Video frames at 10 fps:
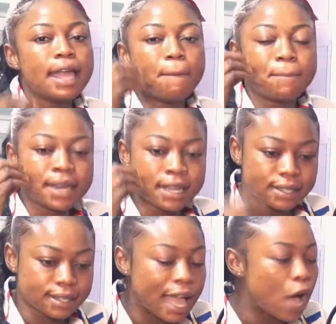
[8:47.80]
Ebi ni
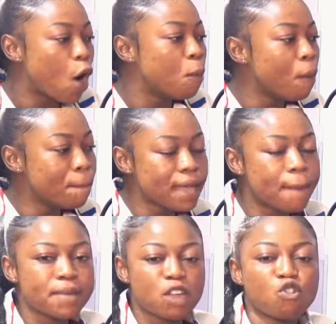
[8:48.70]
say omo bi
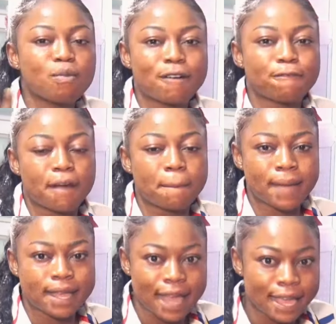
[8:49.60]
e bi enwuma fam
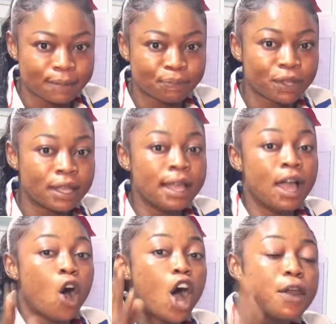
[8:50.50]
maye.
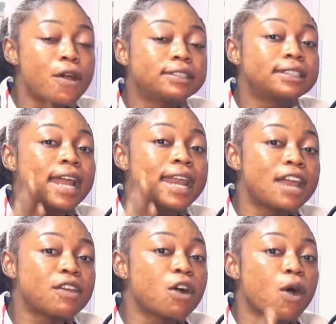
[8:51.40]
All those say
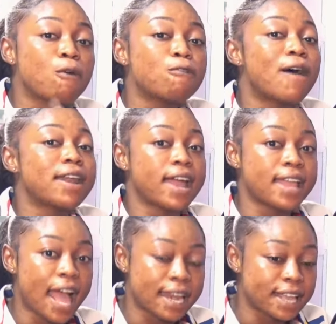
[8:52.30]
na dog go for that
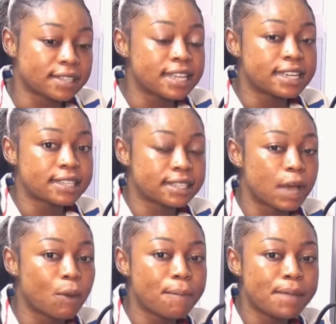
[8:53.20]
yard yes this year
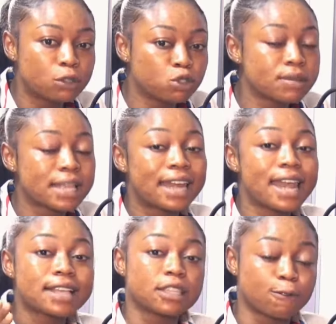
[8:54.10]
we be to me say
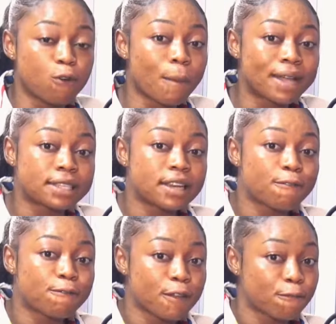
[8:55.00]
next is for
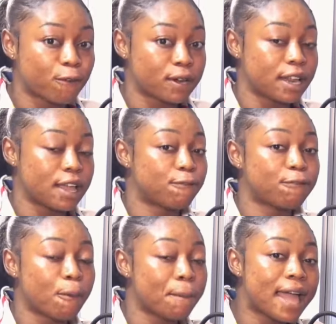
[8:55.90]
matina fear for the
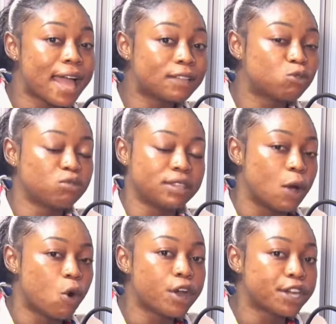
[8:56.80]
for bed the
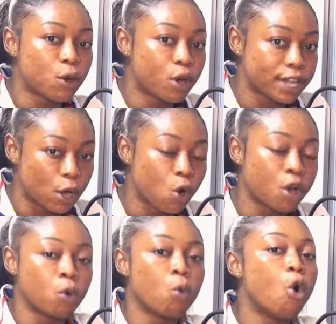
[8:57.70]

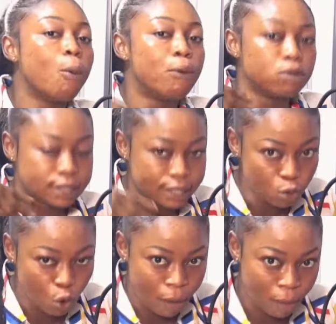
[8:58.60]
one we post we
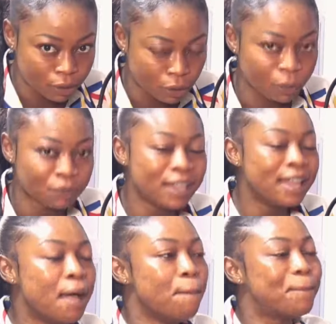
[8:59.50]
omo no.
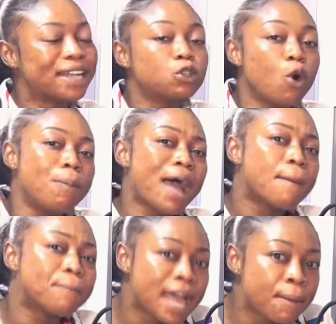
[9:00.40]
But
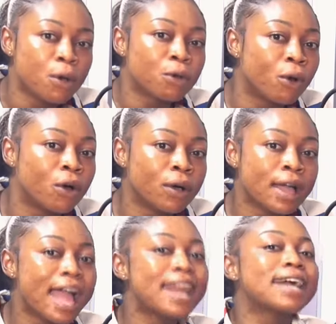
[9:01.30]
uba be mo no
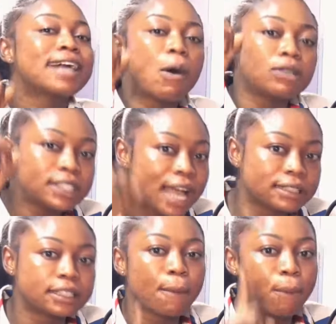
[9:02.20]
and anka wo share
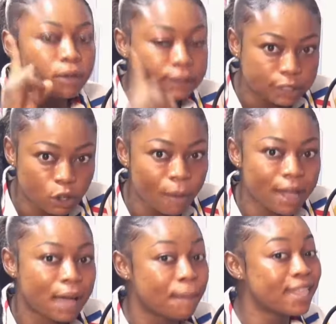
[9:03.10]
say post we
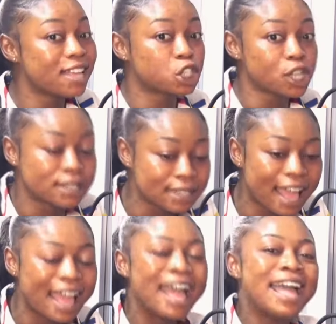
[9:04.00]
man ka menya sure
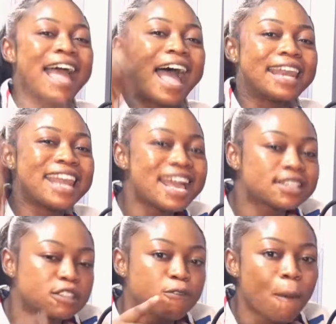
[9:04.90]
say and
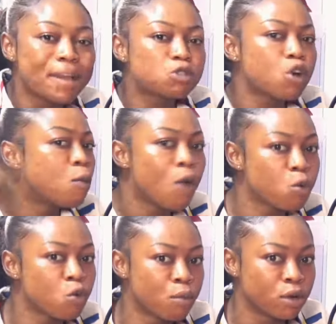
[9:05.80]
next is for vet to mo
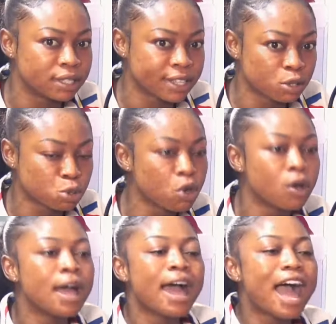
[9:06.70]
agu monte
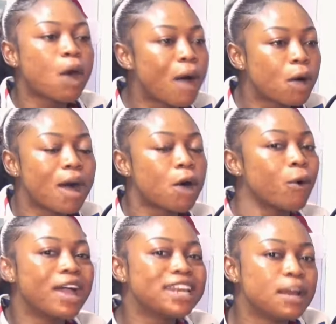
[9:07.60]
so
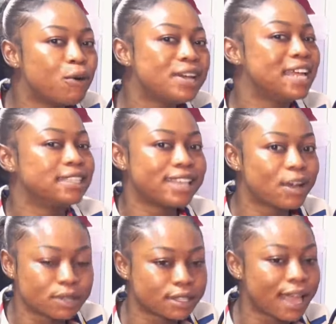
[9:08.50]
akwa e demo de tia
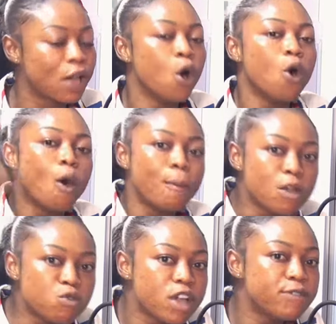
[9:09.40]
wo say omo
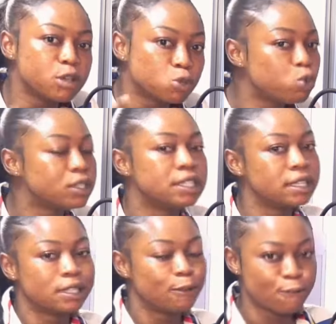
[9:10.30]
yie ye school
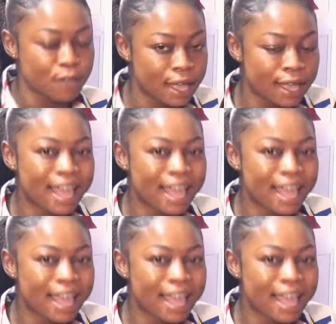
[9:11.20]
titi fie